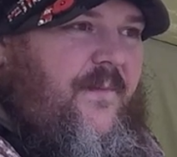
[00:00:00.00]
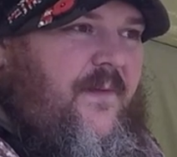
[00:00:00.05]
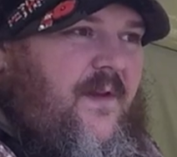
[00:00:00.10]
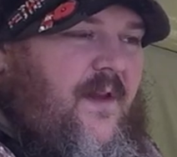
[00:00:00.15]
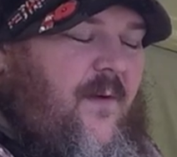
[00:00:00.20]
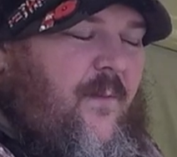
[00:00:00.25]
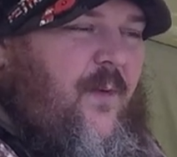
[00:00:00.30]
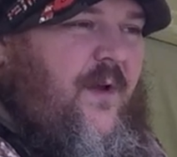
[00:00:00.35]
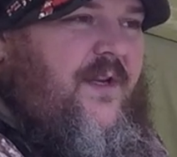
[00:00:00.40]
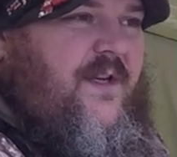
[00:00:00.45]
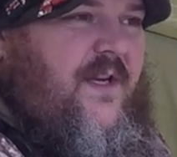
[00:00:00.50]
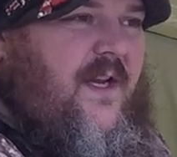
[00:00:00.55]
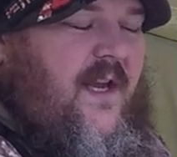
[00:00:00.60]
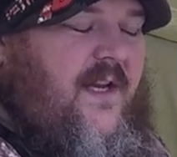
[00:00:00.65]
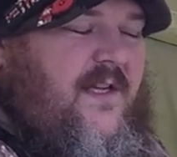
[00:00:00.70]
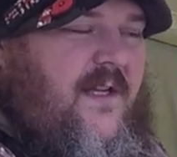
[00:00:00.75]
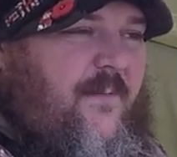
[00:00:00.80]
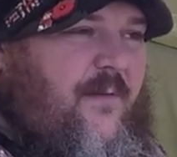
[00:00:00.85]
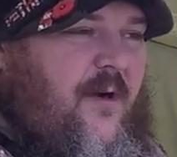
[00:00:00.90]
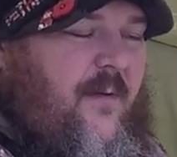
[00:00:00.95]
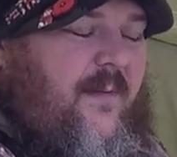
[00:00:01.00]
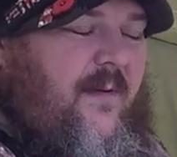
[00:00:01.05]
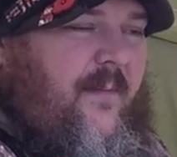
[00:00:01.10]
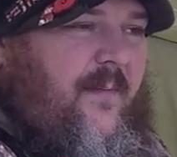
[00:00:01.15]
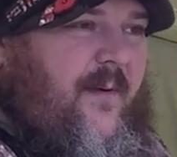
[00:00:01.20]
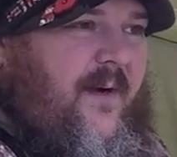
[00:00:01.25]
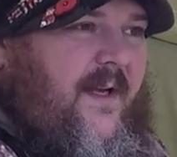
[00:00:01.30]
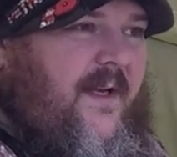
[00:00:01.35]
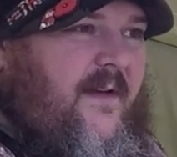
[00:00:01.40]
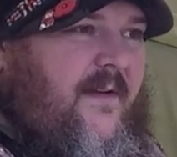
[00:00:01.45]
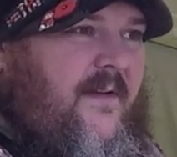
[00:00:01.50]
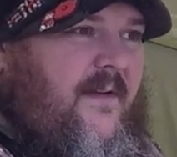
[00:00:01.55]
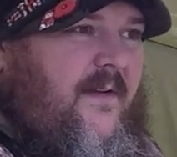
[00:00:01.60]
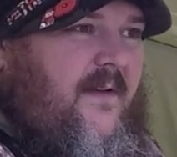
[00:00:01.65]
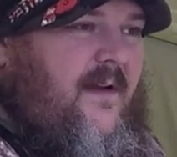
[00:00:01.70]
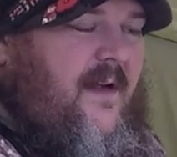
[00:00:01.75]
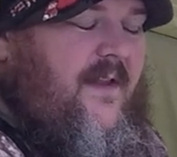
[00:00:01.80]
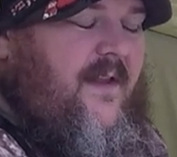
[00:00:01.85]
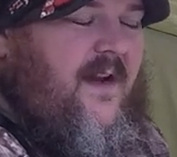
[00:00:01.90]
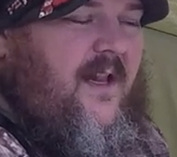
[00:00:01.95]
In which case, I'll probably break it
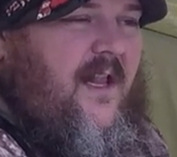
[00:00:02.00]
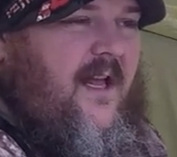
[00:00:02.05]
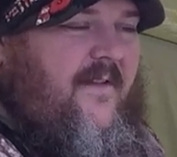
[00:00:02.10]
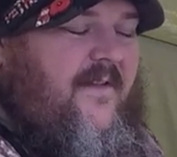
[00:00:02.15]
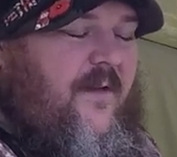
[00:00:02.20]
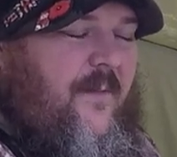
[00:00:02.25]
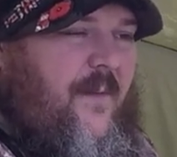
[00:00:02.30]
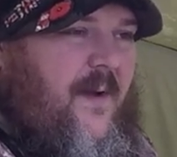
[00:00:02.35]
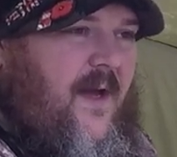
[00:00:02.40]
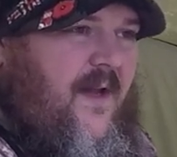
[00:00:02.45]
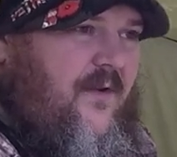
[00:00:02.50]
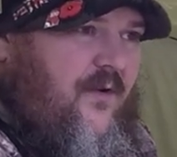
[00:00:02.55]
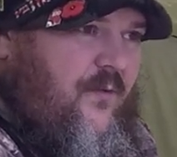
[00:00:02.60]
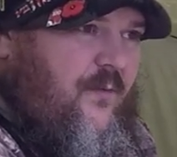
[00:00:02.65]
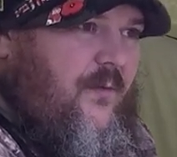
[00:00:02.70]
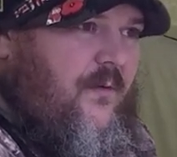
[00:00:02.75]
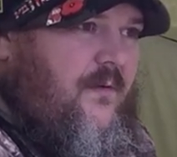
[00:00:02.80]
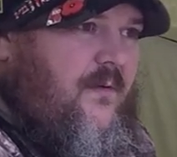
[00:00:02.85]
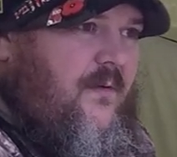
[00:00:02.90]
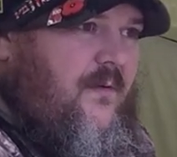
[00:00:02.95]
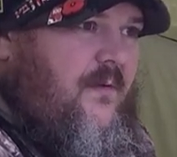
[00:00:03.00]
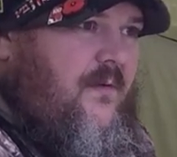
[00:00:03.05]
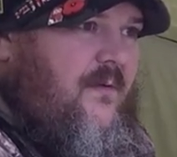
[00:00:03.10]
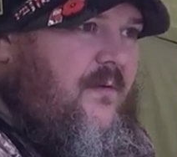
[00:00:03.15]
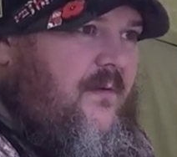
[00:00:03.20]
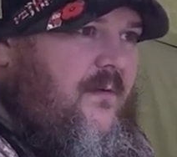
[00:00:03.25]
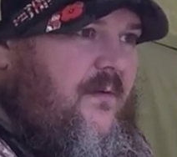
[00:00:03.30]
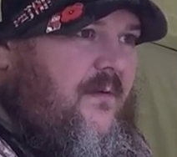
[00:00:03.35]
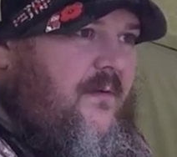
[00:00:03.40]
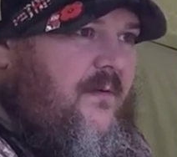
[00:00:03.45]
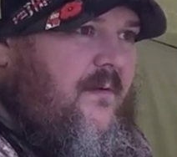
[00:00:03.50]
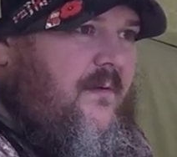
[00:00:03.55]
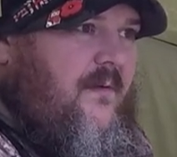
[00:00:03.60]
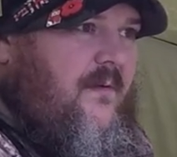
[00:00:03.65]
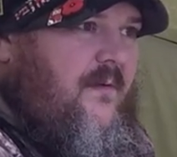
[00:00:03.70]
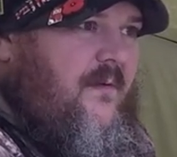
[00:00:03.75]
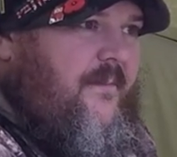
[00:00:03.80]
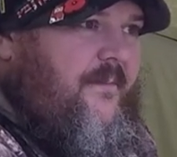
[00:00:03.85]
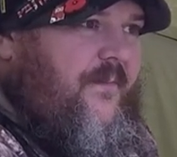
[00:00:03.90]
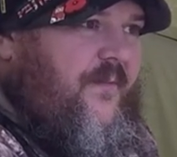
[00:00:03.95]
and then I'll have to buy a new one.
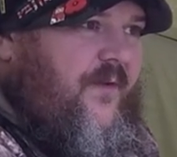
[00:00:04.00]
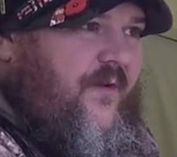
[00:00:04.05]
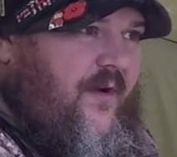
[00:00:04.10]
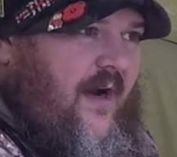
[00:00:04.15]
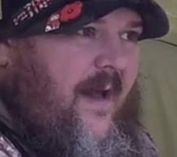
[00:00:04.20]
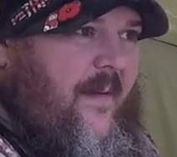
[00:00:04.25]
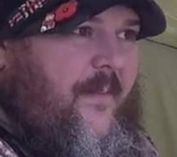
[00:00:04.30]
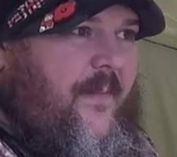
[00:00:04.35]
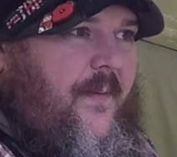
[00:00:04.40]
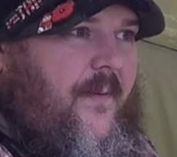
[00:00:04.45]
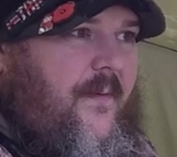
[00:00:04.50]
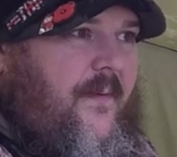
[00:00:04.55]
Crap.